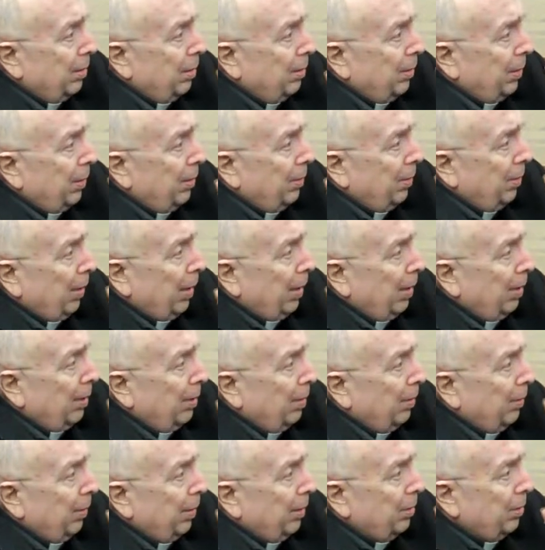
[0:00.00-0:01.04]
I mean,
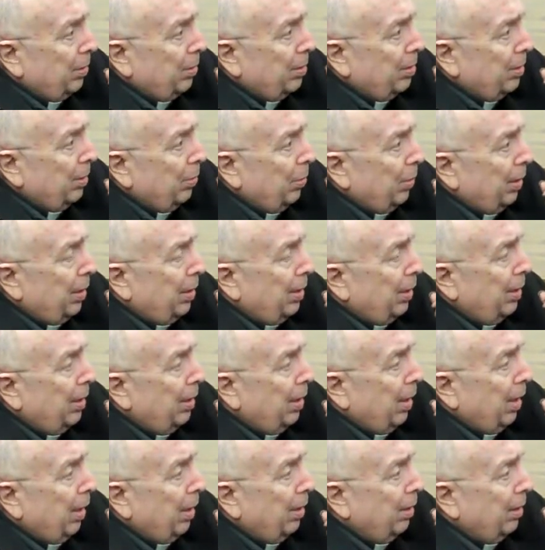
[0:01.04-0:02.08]
by just the way they
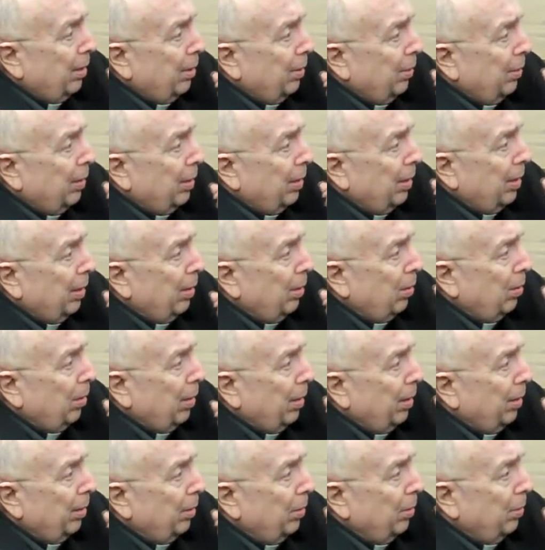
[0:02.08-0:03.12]
are, the way they look
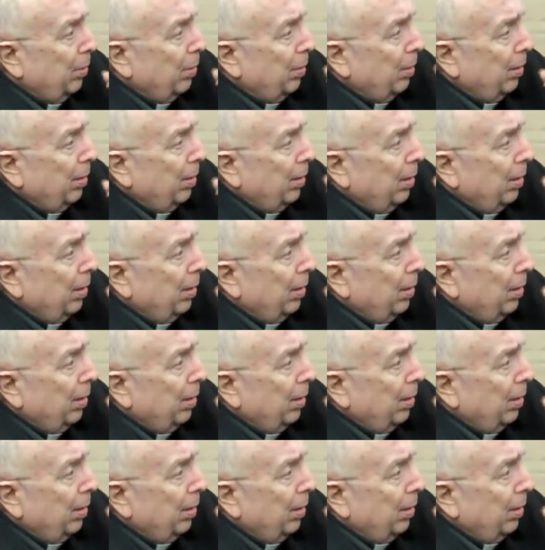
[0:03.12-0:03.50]
at you,